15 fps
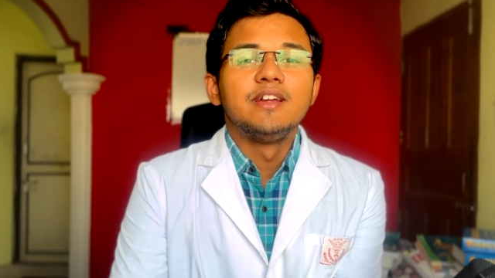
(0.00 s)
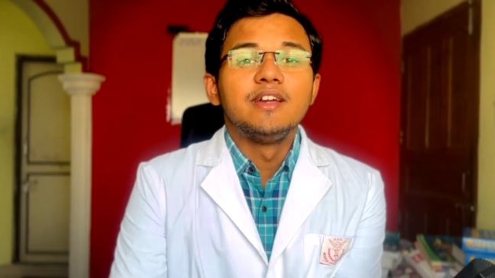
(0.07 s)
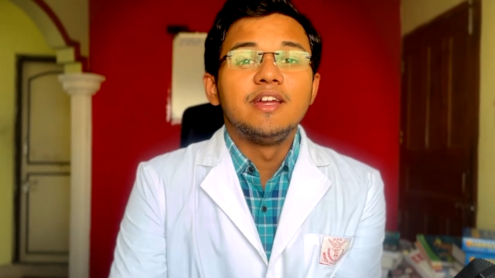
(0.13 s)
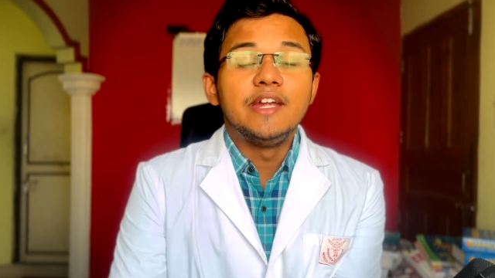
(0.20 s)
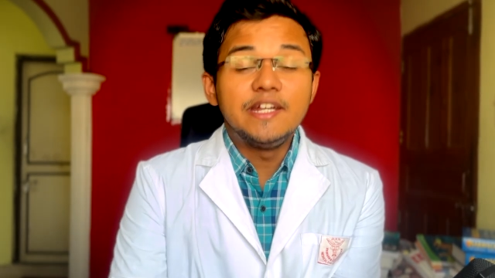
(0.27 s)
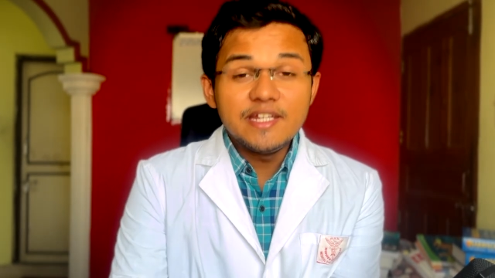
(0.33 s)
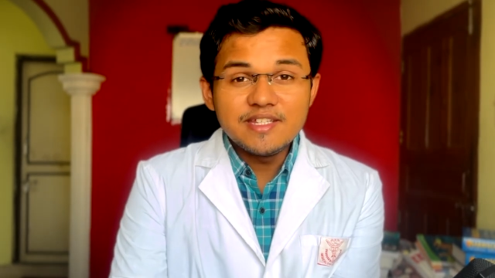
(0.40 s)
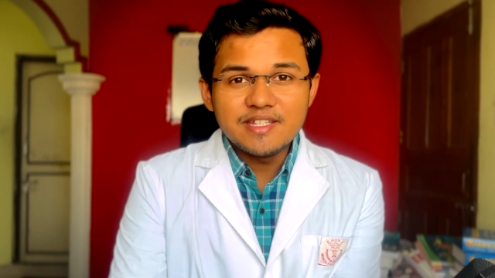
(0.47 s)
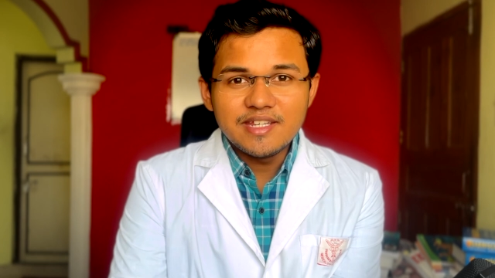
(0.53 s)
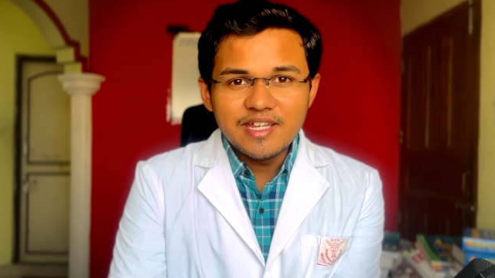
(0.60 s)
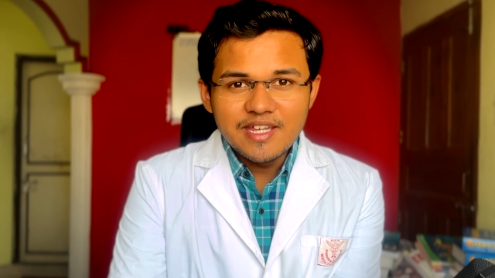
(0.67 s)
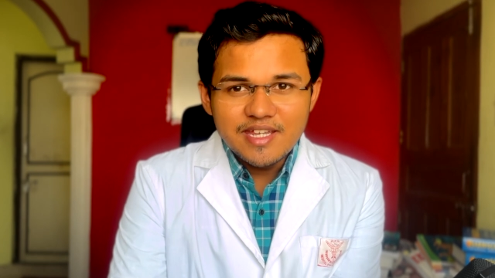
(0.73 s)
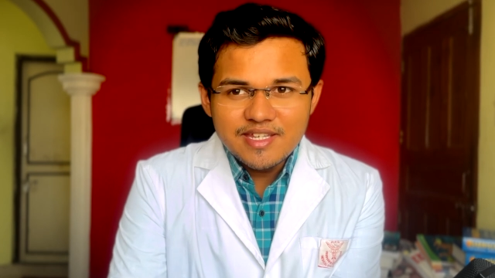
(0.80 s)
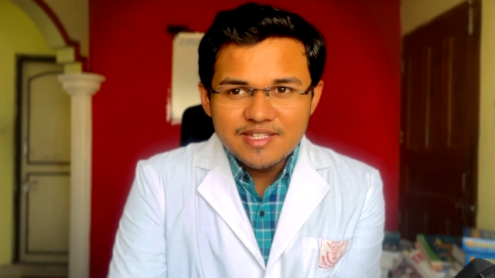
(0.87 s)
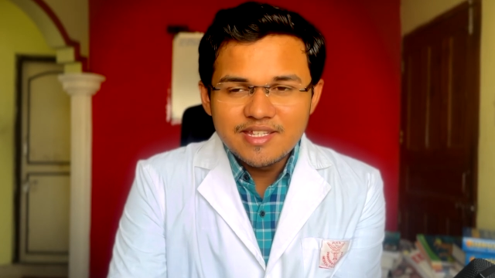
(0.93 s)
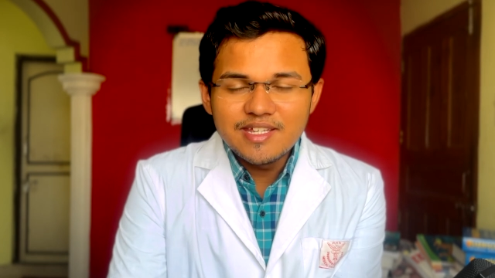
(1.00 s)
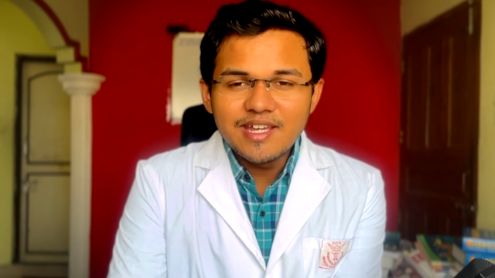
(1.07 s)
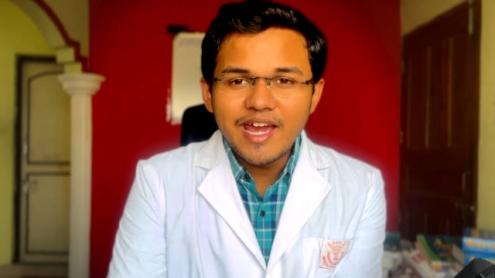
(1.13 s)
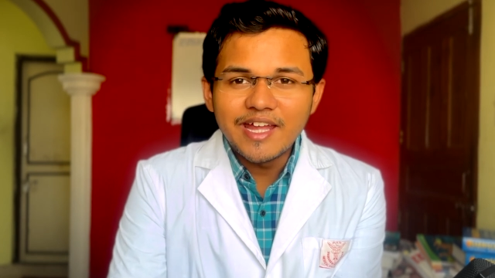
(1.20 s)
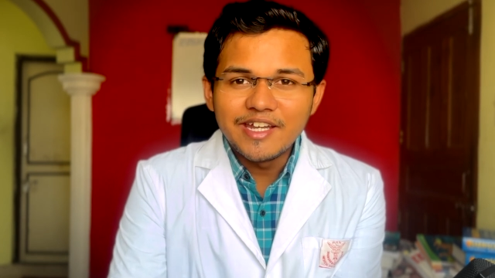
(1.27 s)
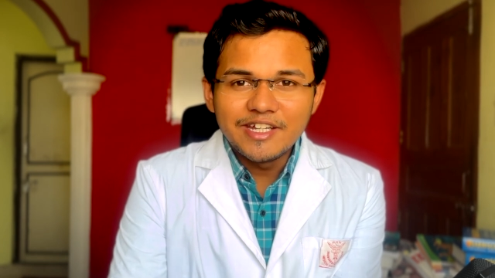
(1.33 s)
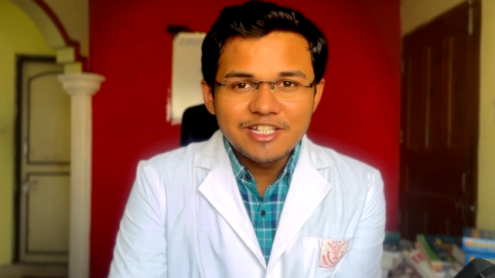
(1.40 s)
It is easy
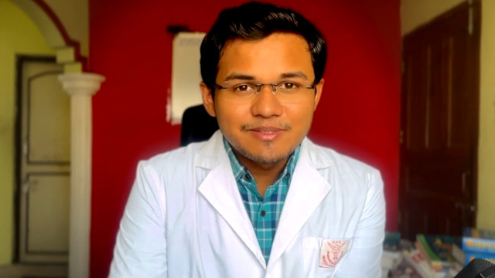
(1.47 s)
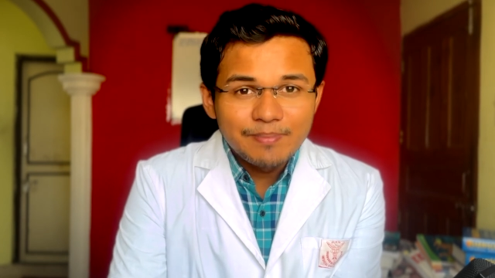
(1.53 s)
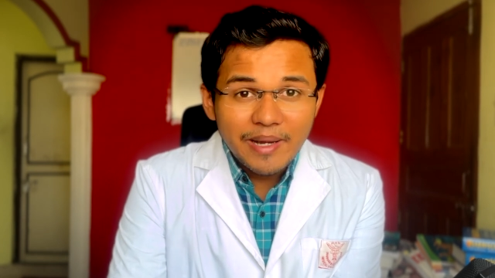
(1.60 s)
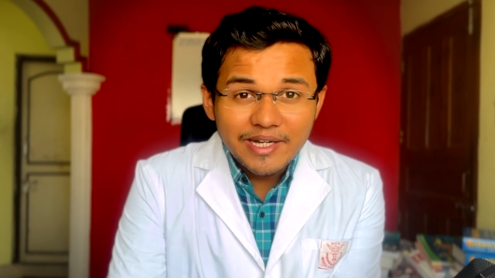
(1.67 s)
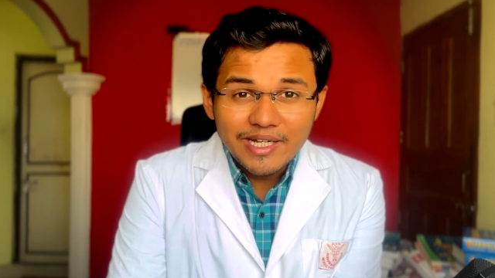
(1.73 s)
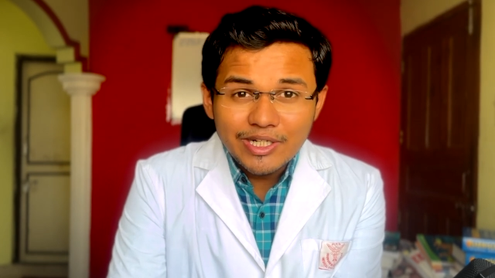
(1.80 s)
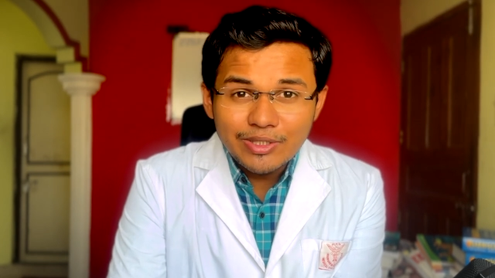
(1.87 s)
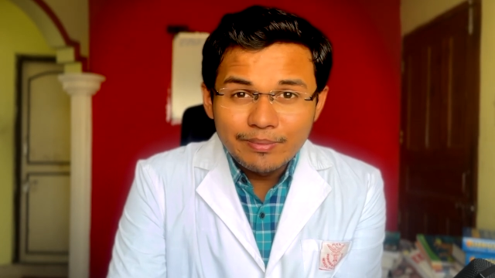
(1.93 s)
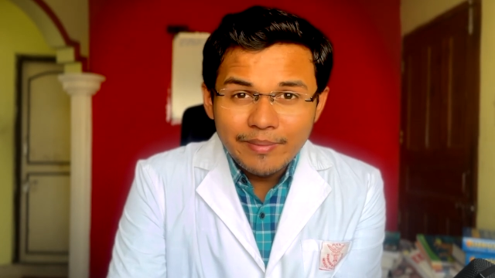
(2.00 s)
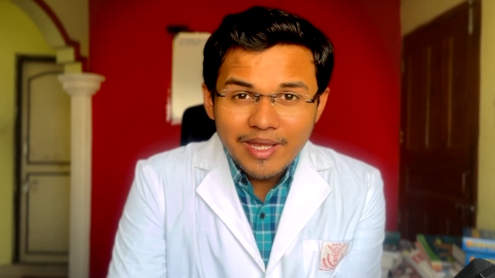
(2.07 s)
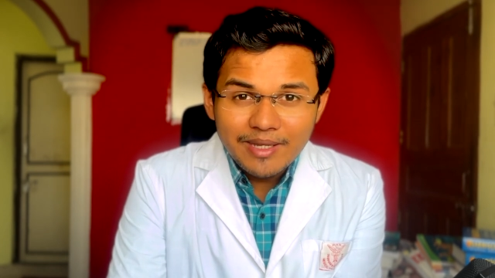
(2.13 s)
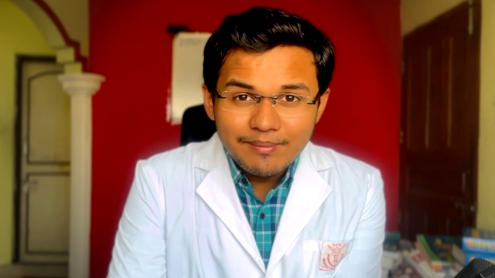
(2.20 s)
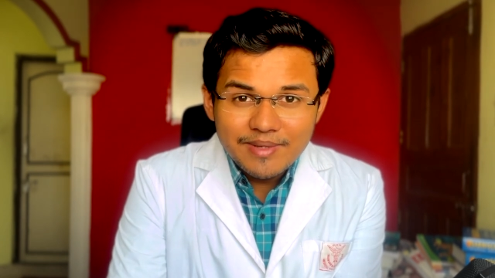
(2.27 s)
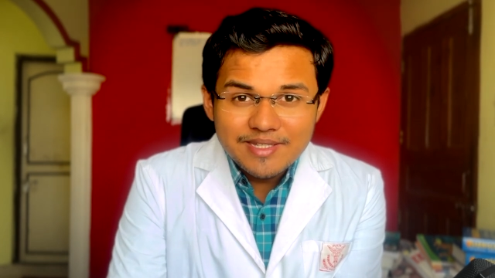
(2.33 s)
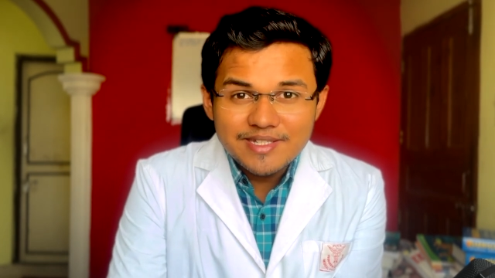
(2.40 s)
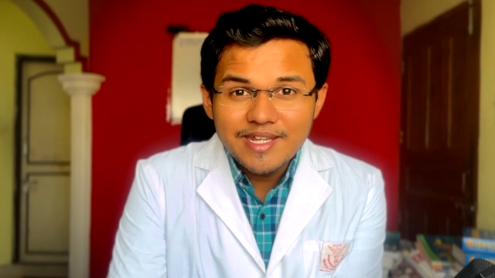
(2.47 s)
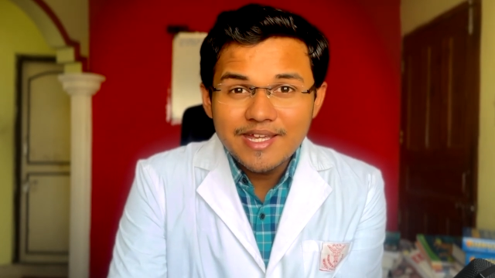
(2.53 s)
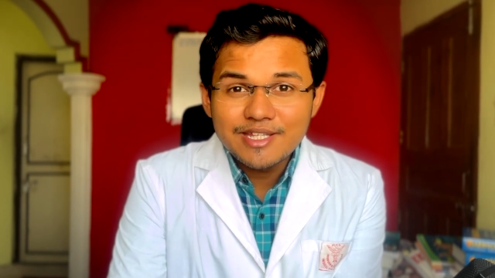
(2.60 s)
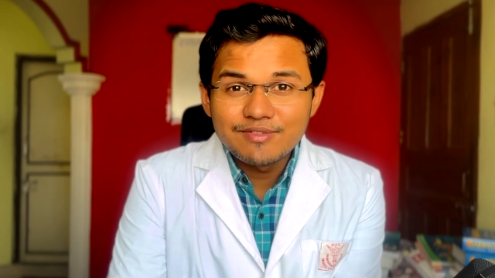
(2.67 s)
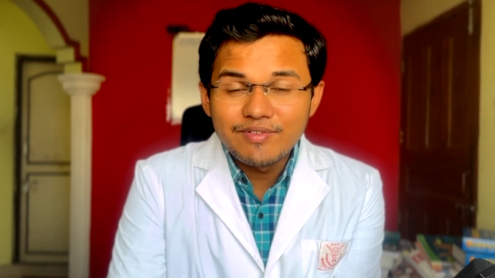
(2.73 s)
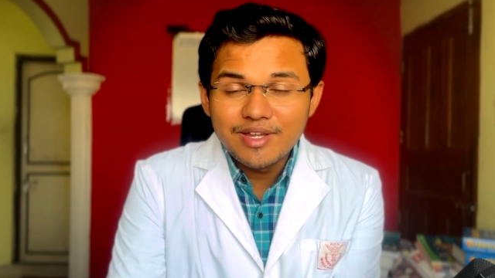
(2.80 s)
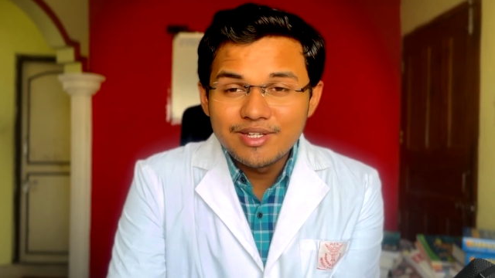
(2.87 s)
and it is better to make
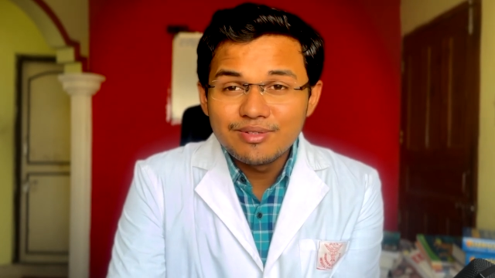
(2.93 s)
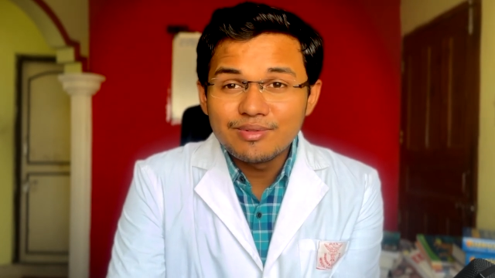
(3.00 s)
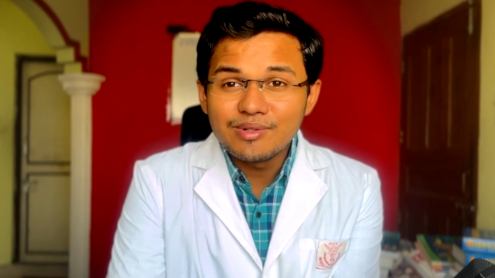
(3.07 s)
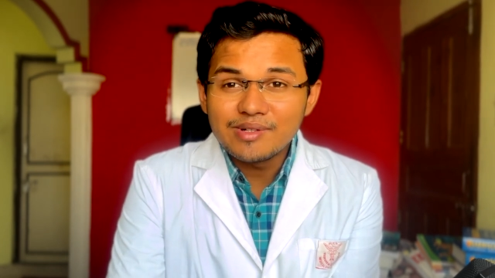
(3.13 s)
mistakes when you